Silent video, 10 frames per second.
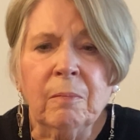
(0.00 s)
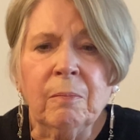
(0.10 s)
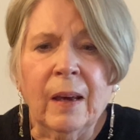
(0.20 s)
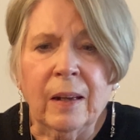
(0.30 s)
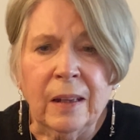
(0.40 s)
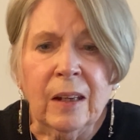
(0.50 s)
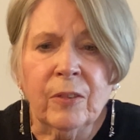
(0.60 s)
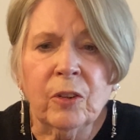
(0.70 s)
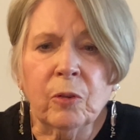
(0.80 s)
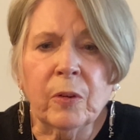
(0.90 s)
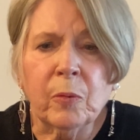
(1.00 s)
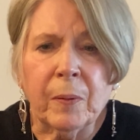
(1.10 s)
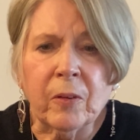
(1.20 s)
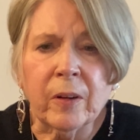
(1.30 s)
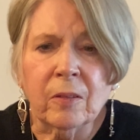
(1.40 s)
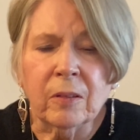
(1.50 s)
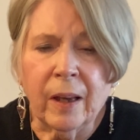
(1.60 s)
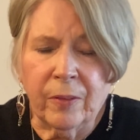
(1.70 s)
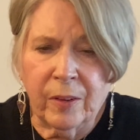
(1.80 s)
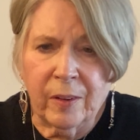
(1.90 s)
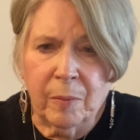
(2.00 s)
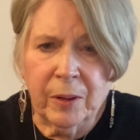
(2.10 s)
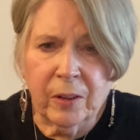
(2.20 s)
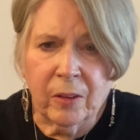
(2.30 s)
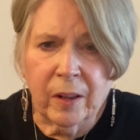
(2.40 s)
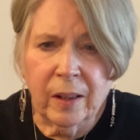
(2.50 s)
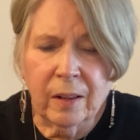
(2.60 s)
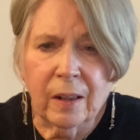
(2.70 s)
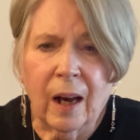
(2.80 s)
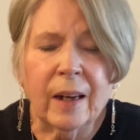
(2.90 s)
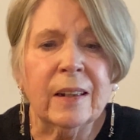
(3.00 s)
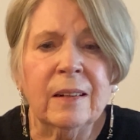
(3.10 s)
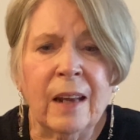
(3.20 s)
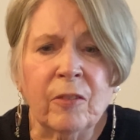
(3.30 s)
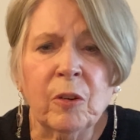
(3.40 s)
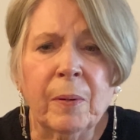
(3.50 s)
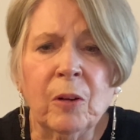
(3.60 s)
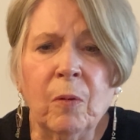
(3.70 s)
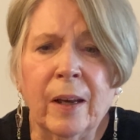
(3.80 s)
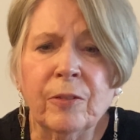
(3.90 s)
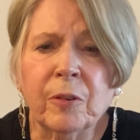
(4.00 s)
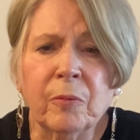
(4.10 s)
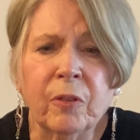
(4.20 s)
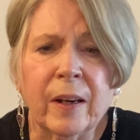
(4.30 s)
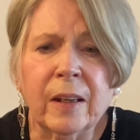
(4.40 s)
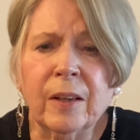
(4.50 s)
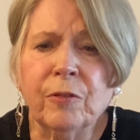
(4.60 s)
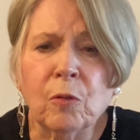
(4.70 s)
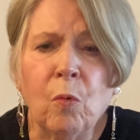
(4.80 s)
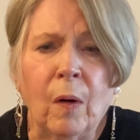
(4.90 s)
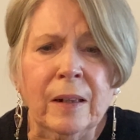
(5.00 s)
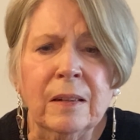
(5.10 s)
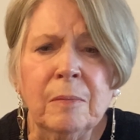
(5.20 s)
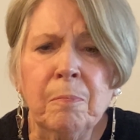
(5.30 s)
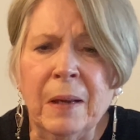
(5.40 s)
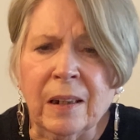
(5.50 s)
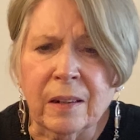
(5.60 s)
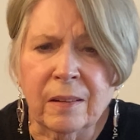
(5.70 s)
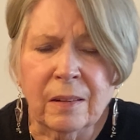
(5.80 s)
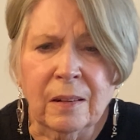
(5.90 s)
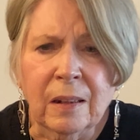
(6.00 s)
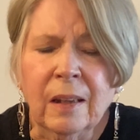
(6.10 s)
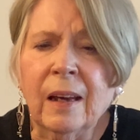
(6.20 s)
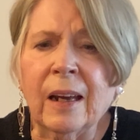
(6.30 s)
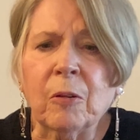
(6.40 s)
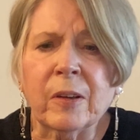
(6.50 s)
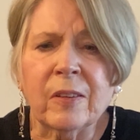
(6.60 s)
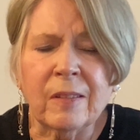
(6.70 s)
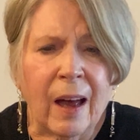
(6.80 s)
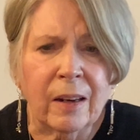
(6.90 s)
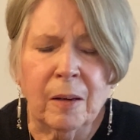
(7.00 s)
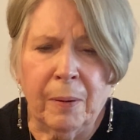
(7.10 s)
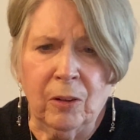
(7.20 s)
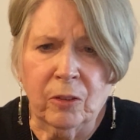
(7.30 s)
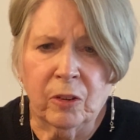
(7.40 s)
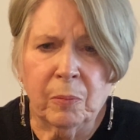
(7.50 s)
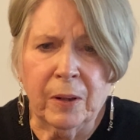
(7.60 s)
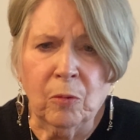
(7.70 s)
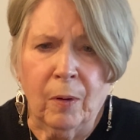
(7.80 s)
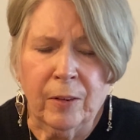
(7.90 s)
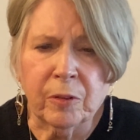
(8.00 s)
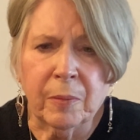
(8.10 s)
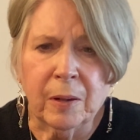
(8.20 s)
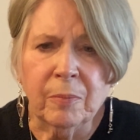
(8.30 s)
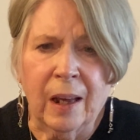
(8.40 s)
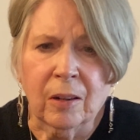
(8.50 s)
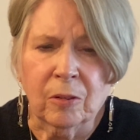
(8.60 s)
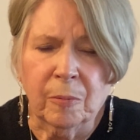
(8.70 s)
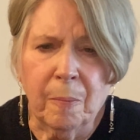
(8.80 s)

and even to his burial at the cemetery. I had never been away from Frankie for 1 minute, and I was not about to be away from him now.